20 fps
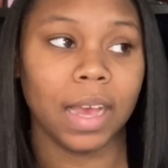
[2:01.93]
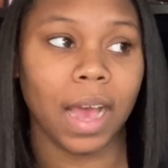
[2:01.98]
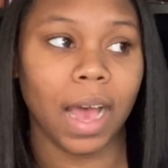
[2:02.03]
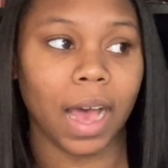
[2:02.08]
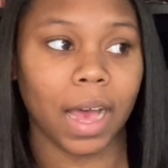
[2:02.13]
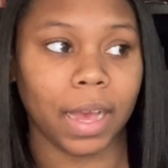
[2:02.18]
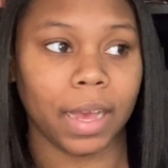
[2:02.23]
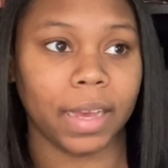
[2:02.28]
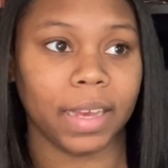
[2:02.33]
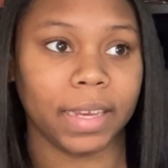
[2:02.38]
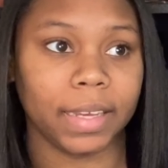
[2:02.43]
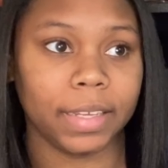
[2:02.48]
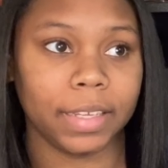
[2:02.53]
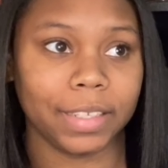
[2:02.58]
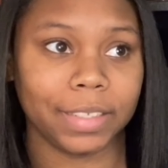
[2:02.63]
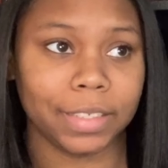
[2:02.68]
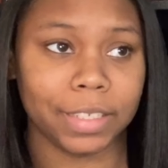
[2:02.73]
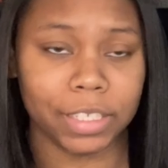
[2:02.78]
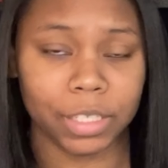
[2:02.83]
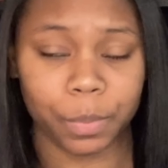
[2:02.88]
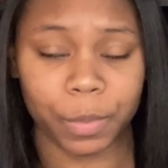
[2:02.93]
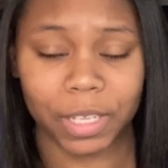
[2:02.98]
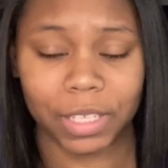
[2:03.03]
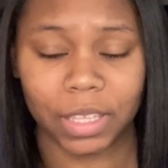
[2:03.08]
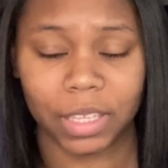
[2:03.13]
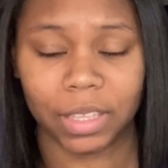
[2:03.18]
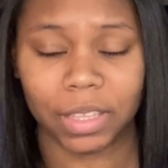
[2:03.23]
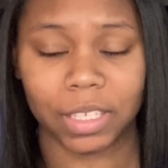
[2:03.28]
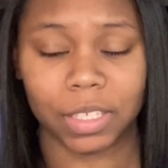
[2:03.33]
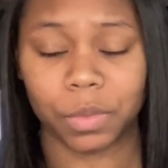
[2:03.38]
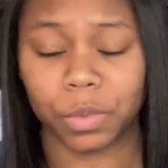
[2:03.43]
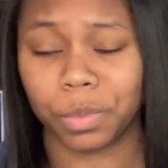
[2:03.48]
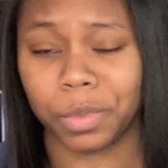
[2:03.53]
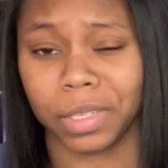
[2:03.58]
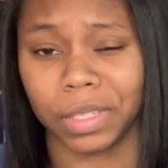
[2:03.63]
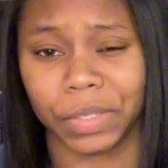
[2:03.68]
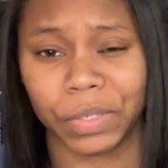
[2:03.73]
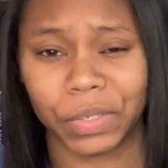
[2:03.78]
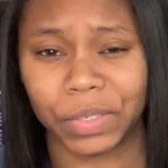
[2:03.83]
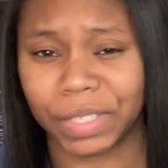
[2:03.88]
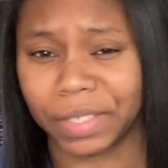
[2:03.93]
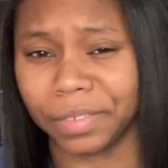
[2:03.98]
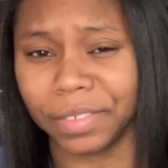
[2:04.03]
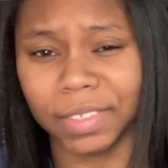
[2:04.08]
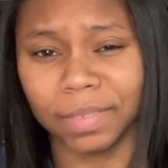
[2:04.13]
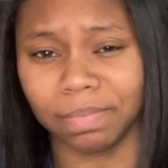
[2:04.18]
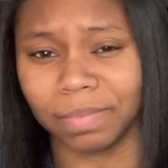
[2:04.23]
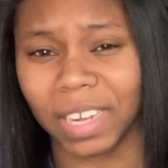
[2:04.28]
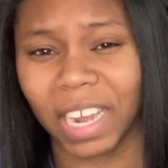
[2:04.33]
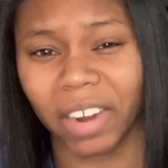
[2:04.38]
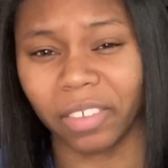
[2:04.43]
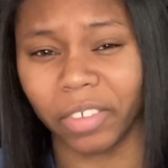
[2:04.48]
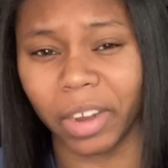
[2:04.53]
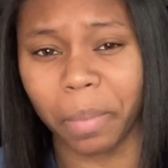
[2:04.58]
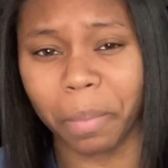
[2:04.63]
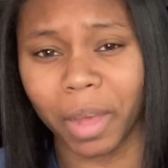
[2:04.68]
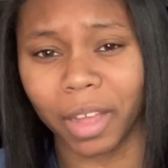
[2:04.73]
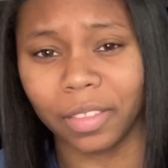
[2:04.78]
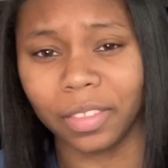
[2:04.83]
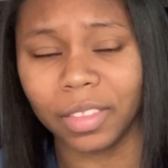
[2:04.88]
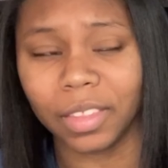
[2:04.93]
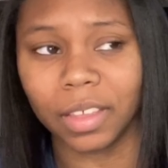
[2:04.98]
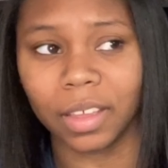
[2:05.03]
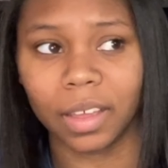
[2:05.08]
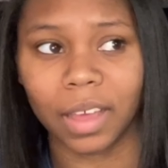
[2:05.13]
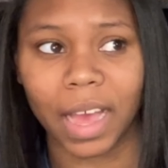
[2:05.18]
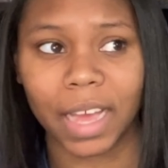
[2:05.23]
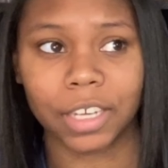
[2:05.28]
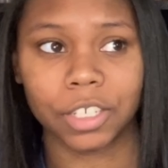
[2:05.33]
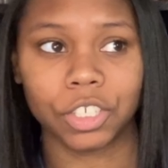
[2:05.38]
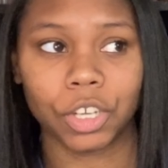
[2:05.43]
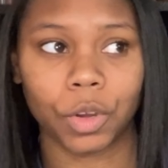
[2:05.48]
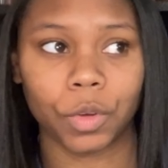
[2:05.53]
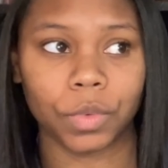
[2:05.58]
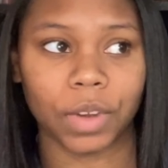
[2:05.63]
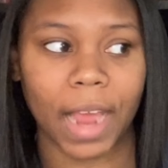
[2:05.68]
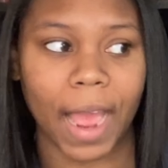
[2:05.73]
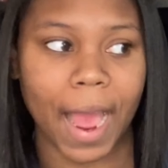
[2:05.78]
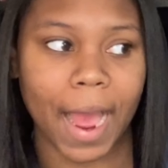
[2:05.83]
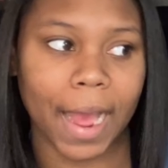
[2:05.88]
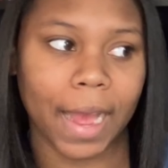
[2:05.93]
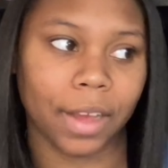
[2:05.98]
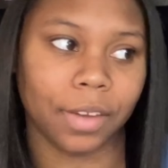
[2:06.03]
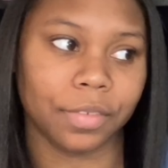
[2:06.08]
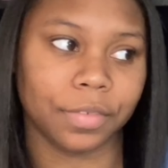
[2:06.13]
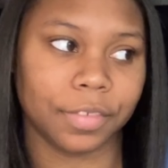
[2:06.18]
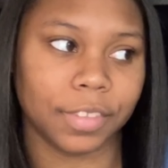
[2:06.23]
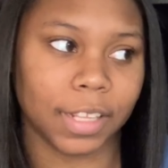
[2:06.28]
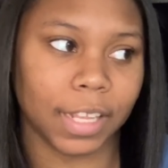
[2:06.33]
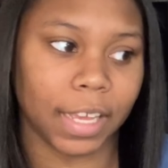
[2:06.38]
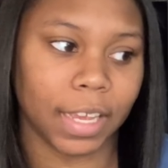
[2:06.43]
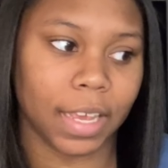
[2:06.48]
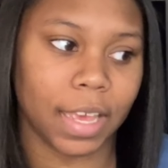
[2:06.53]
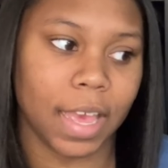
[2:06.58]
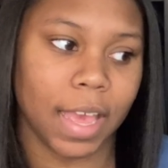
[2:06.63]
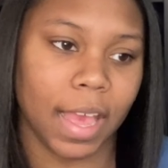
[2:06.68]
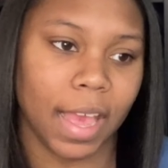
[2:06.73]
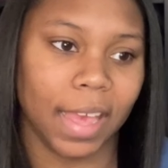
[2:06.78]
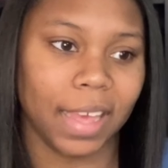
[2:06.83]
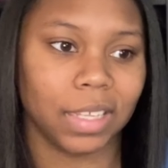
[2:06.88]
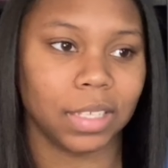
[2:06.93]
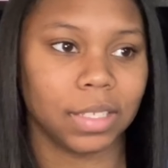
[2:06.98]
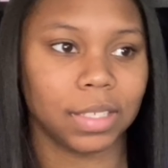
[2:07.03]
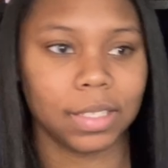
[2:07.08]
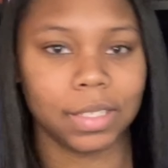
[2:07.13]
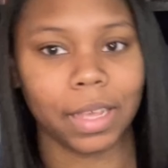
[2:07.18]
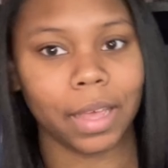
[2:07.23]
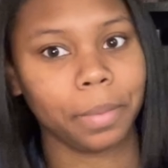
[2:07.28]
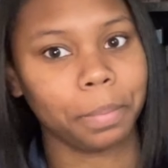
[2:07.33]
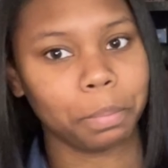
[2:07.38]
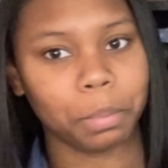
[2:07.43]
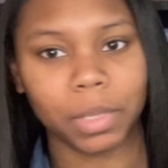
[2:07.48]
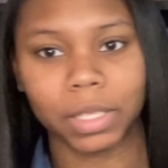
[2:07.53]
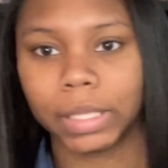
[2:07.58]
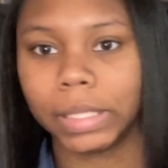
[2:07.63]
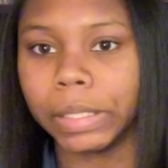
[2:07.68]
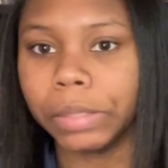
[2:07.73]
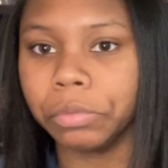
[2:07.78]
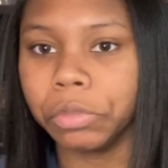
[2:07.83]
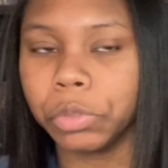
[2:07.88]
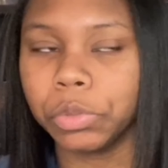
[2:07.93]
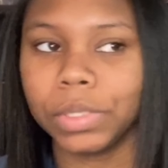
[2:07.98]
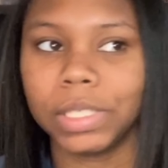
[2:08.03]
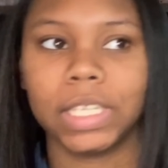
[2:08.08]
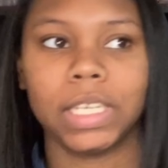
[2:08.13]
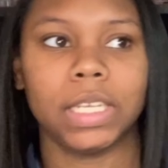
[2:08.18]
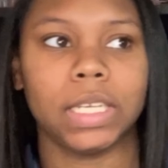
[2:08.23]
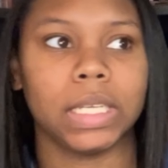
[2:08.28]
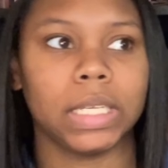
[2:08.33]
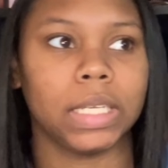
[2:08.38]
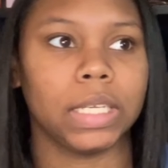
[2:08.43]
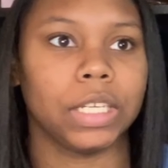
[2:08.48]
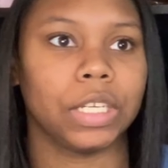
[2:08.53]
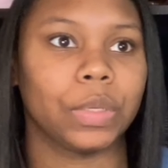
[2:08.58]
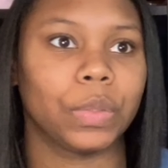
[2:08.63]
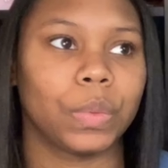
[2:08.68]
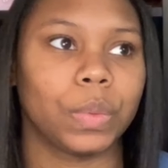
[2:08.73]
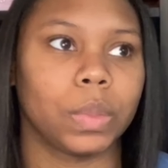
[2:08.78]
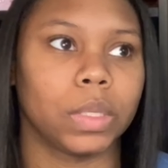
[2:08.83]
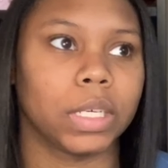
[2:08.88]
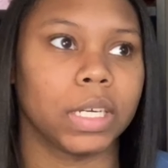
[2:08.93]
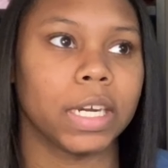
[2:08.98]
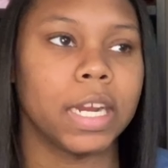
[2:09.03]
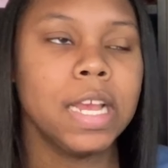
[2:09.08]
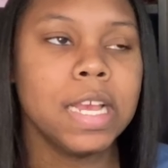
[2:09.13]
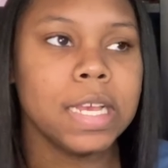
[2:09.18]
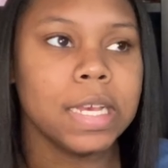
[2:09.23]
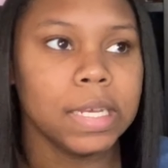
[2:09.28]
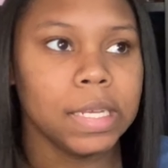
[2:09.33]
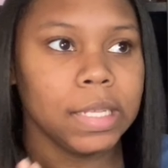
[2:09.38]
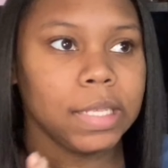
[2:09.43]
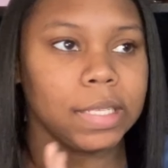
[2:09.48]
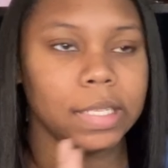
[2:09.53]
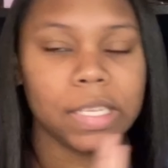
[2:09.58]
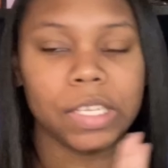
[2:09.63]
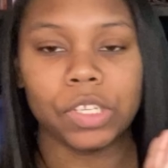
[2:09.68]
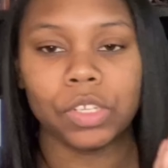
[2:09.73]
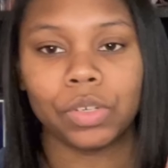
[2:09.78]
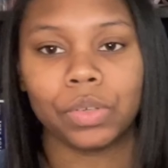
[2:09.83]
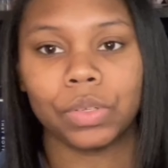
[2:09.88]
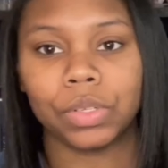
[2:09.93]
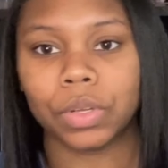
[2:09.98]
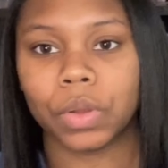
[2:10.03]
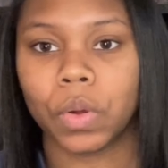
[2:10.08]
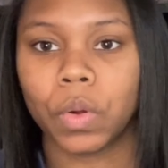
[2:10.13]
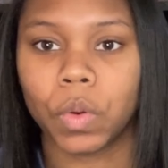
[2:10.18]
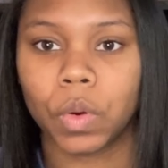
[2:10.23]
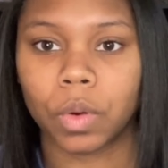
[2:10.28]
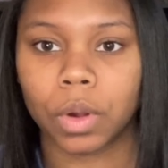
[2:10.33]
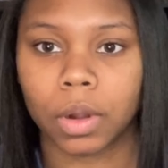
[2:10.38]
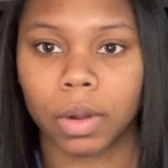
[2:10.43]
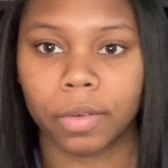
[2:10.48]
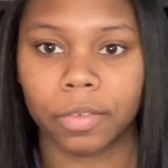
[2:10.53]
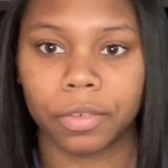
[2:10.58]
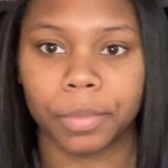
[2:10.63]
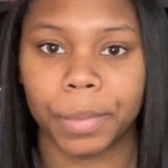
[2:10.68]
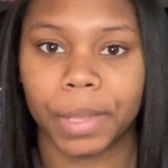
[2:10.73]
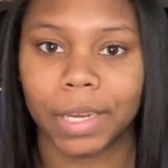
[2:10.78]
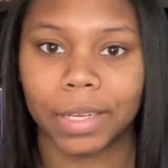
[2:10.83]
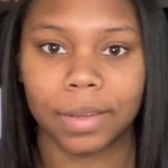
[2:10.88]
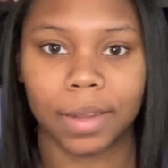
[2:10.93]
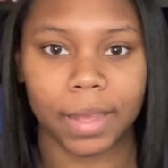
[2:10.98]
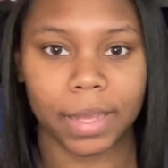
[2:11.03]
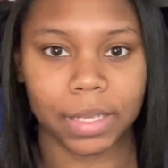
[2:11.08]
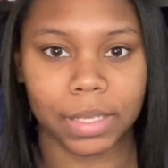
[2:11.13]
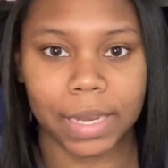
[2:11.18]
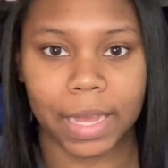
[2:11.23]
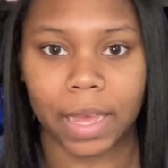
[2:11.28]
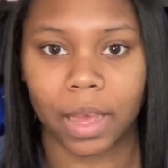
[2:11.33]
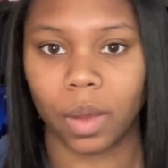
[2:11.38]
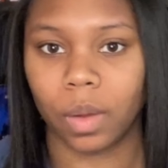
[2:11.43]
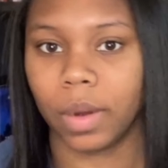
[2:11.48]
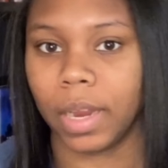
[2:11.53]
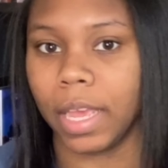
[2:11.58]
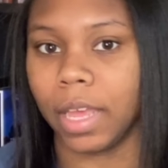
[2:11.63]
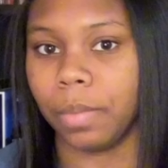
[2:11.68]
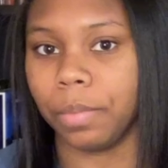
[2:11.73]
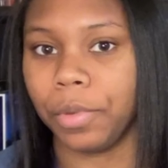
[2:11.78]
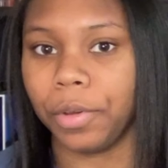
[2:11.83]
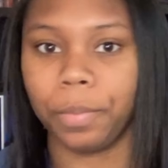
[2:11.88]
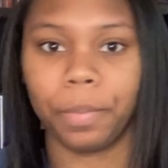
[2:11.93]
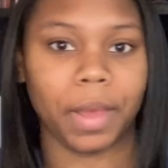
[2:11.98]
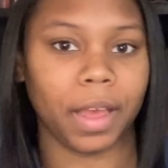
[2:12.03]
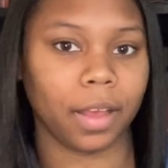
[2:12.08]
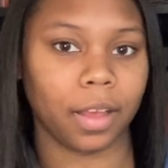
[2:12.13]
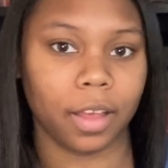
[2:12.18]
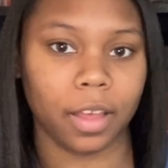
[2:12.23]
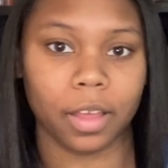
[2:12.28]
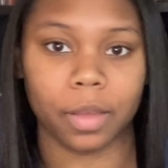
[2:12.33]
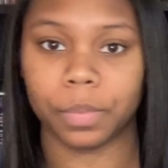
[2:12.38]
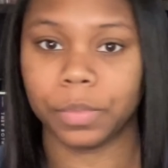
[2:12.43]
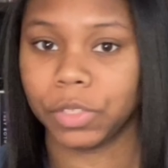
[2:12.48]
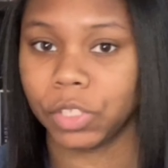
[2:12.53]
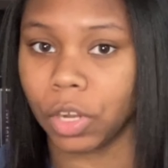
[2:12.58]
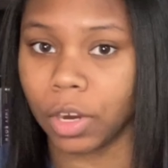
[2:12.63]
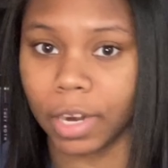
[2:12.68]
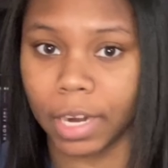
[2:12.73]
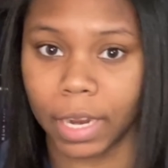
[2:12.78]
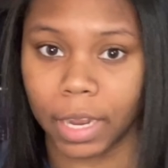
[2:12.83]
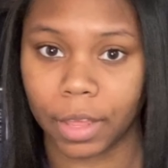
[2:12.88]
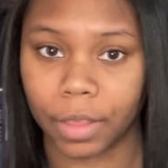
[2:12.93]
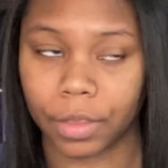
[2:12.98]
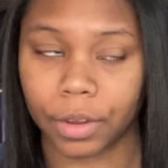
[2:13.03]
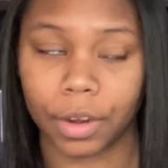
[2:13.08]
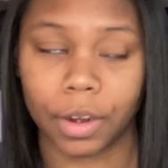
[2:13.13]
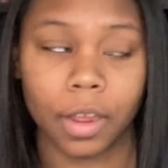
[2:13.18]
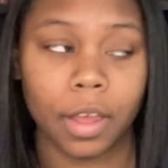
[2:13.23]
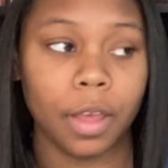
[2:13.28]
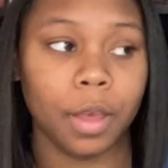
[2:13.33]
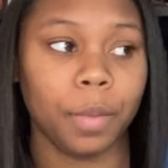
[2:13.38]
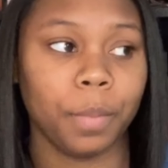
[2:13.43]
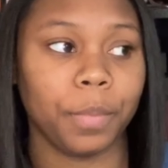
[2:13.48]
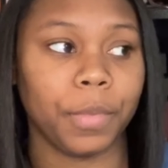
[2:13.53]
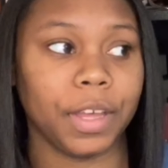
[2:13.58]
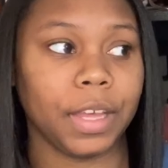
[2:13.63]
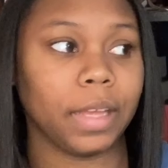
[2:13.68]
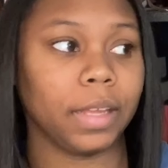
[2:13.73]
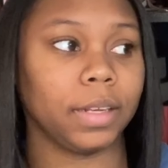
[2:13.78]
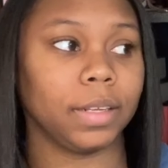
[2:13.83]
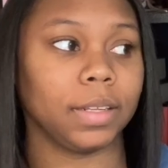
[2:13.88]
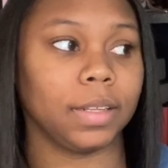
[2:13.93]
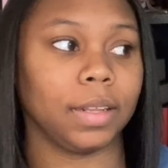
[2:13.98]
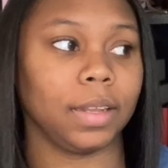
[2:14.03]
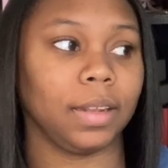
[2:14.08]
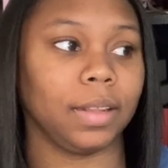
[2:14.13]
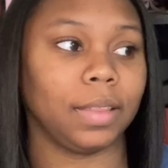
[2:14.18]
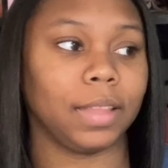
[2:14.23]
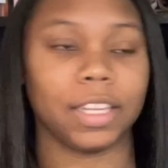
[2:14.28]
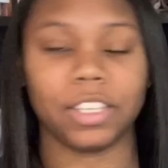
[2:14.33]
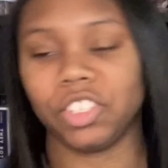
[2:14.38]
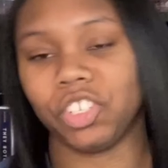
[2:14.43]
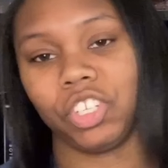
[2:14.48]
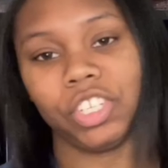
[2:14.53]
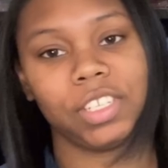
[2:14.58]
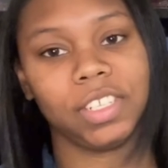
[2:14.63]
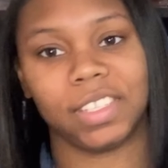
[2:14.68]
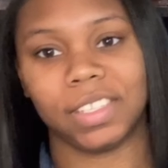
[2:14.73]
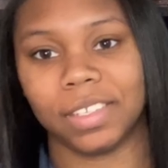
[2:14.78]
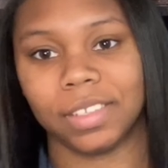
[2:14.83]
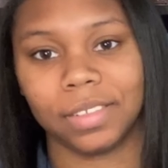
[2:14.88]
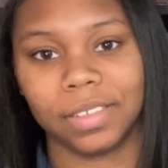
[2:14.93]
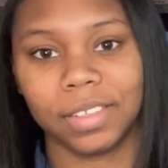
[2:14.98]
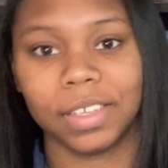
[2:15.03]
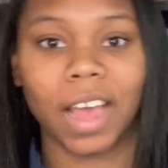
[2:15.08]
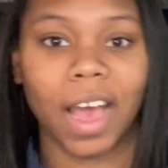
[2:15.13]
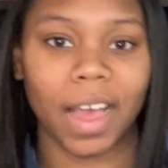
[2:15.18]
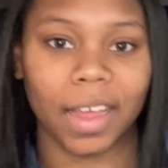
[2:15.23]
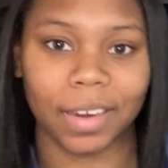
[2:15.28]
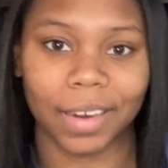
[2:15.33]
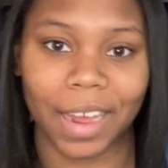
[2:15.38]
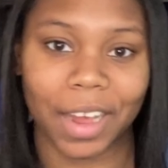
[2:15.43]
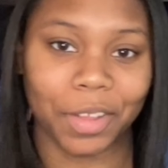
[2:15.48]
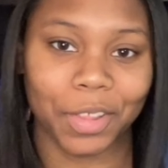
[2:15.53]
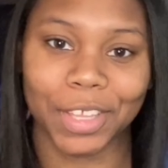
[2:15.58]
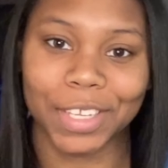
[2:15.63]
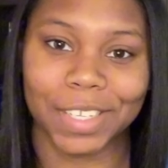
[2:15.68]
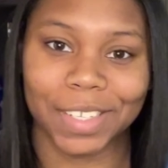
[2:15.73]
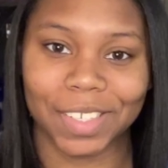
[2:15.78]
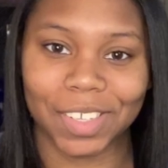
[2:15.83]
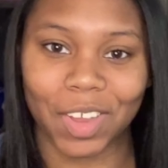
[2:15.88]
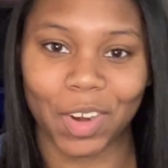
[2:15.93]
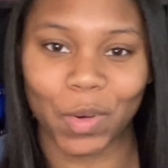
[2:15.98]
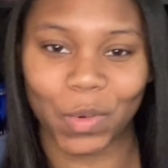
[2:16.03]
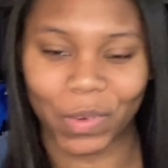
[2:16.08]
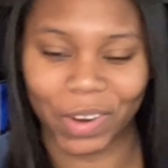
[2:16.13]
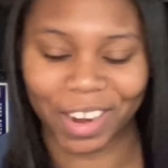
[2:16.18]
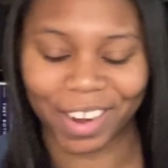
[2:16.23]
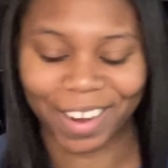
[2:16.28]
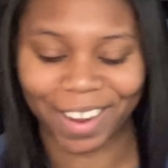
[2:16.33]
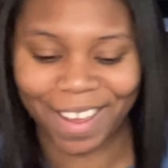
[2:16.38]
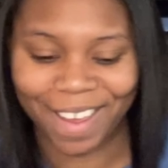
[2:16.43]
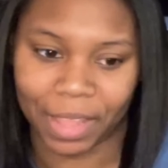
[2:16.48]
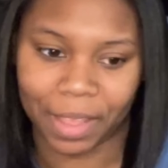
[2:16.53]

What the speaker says: I anticipate that these will be a little different every month. I don't have like a set monthly routine or seasonal decor for me to take down and put back up. Sorry, Heather, but that's just not how this is gonna work.